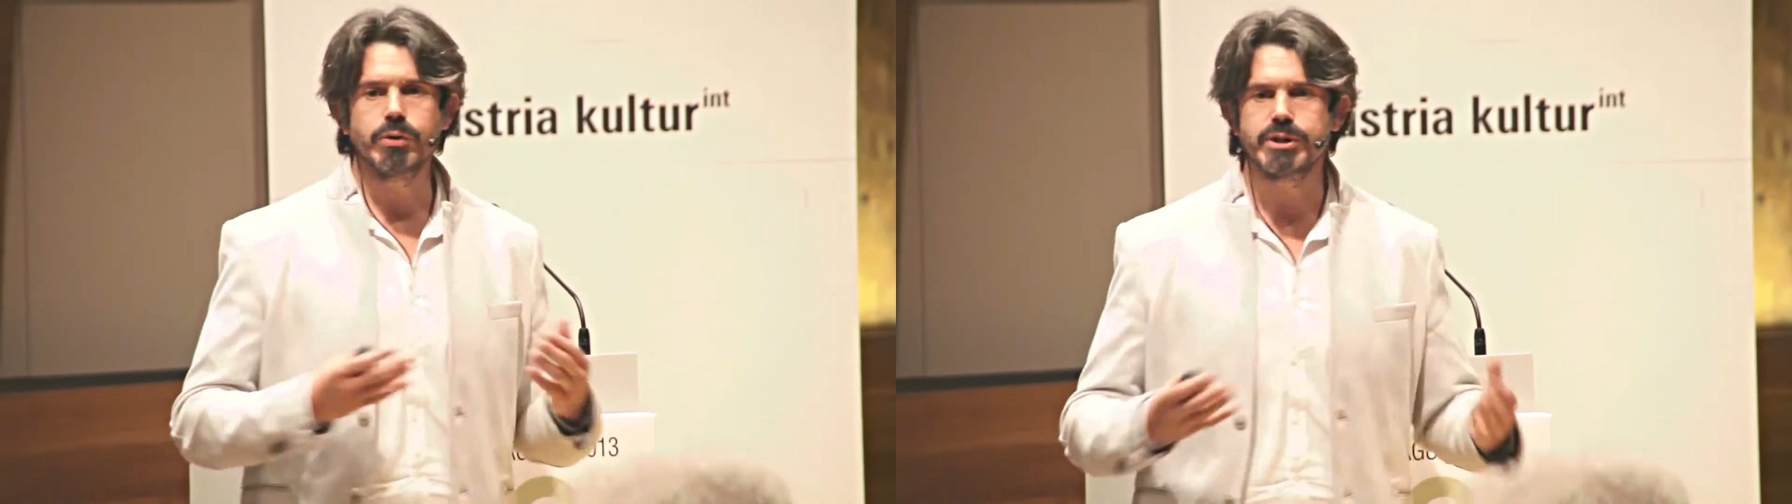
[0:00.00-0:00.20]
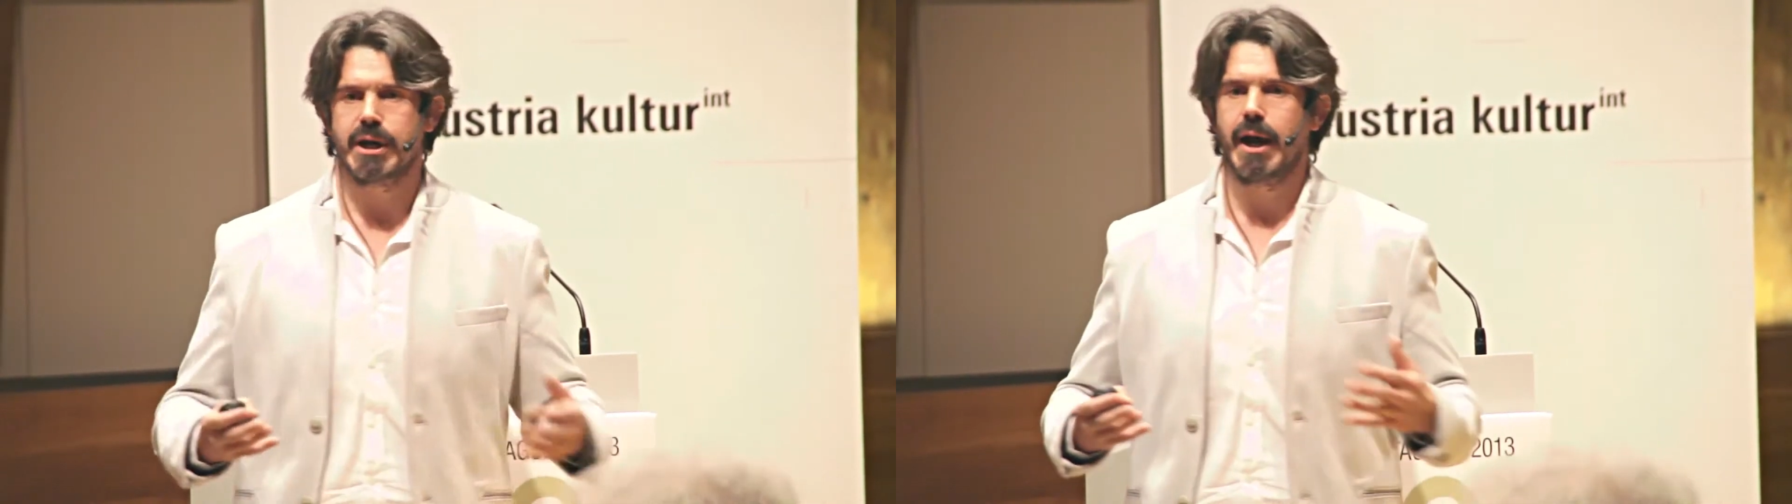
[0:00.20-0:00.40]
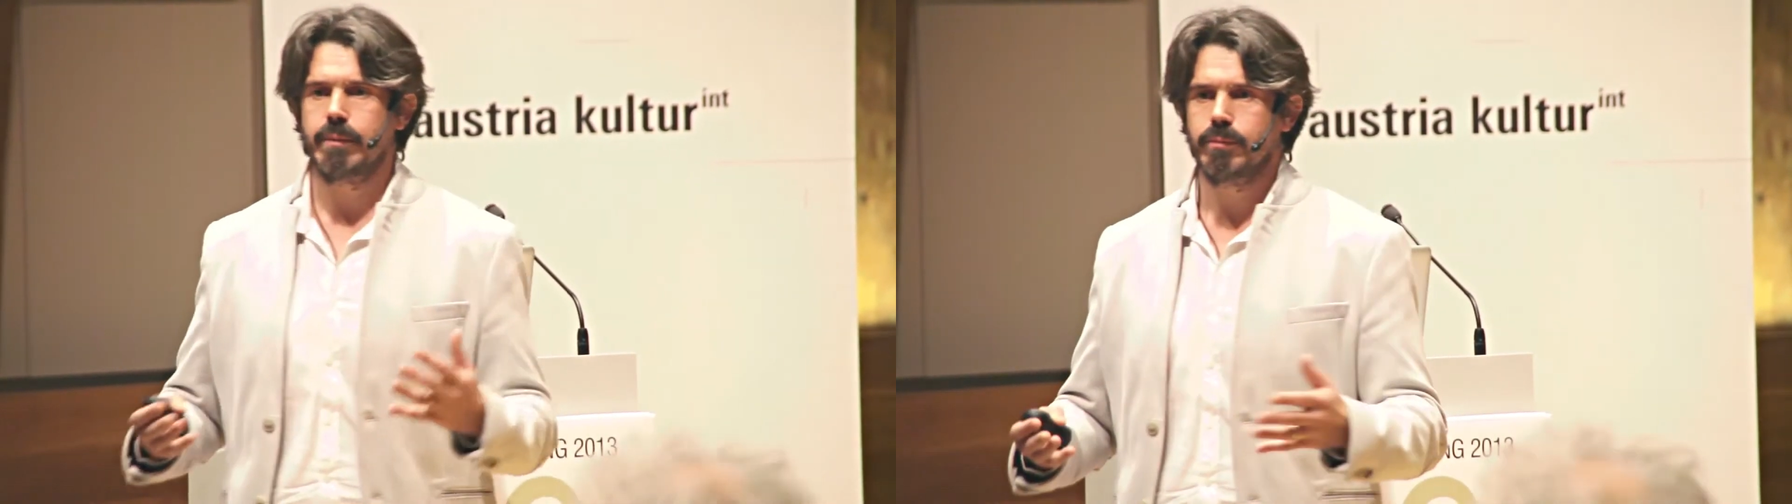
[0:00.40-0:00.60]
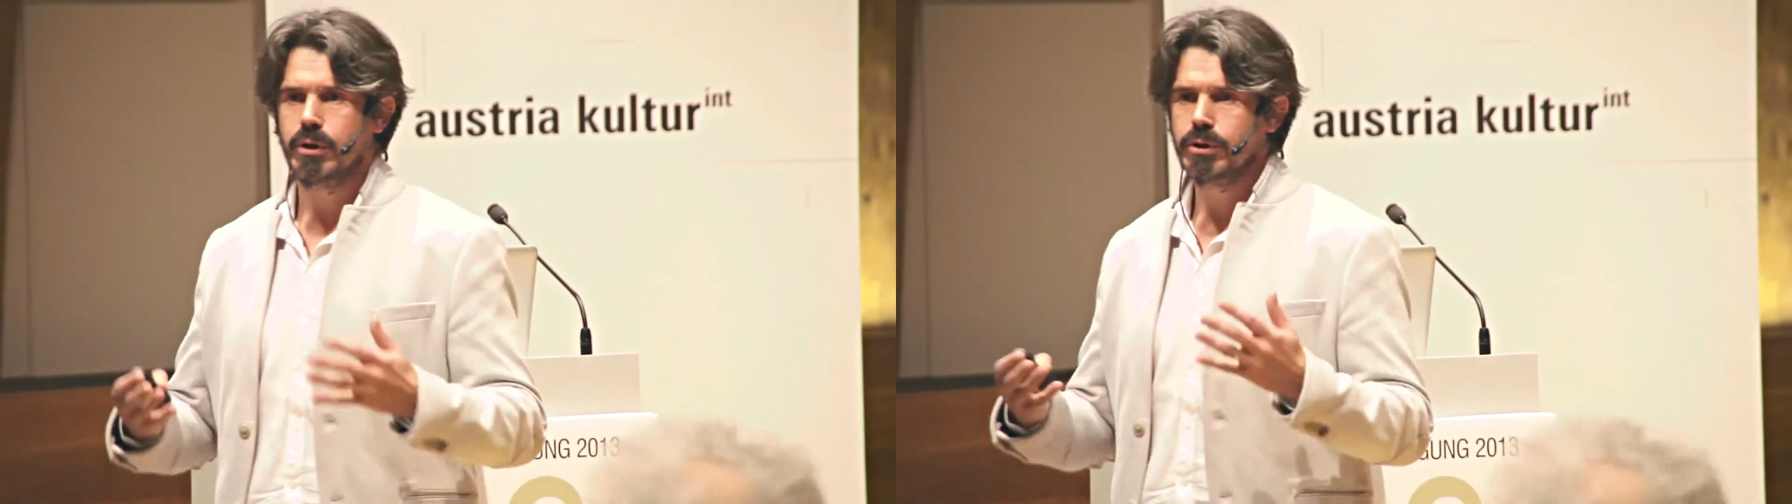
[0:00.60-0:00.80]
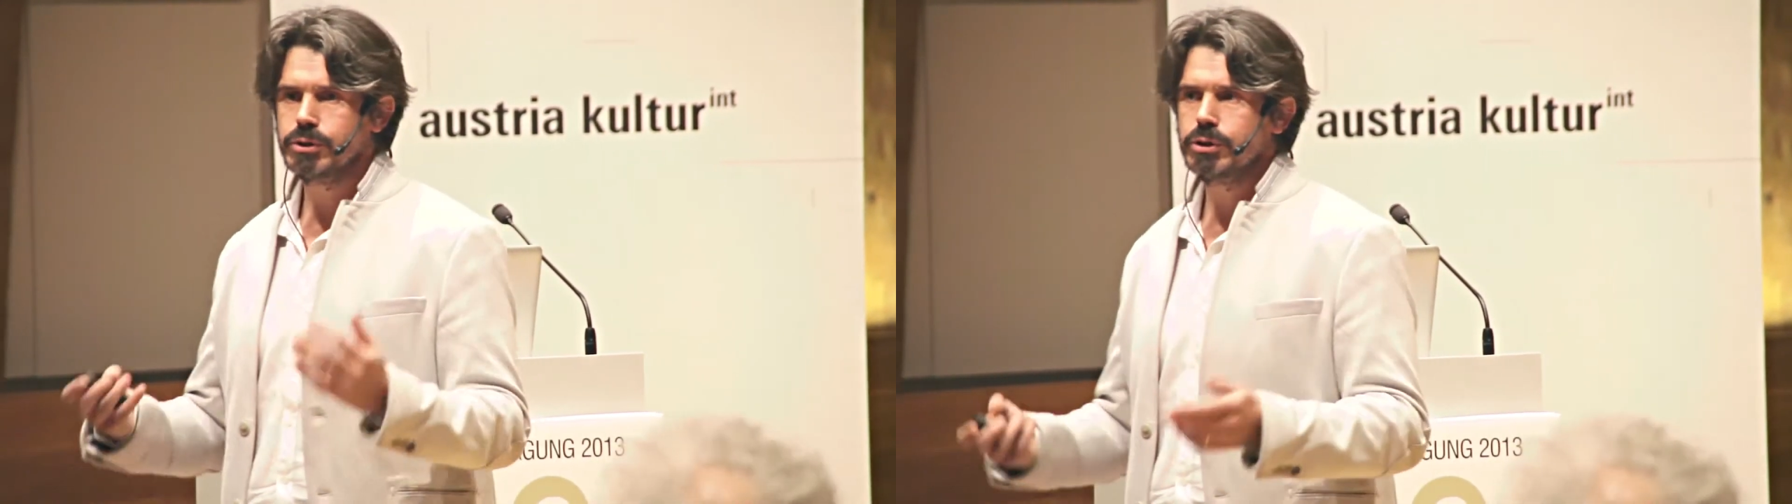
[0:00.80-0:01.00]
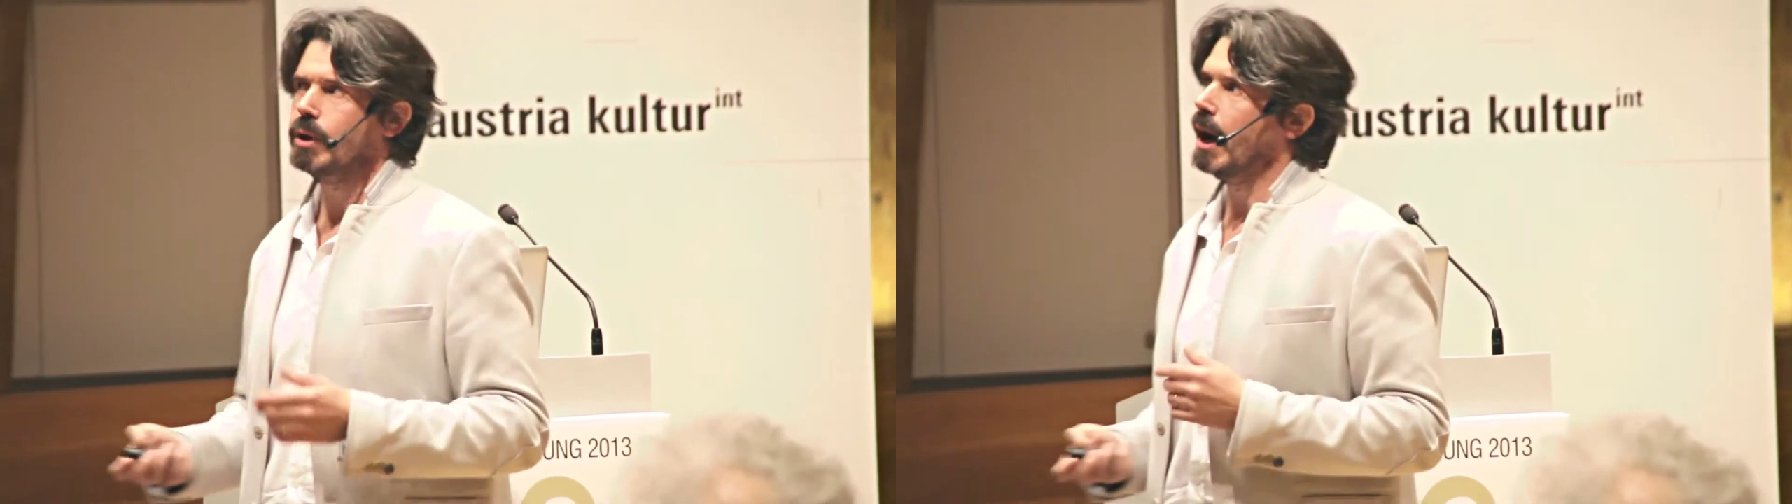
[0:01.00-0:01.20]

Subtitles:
the time new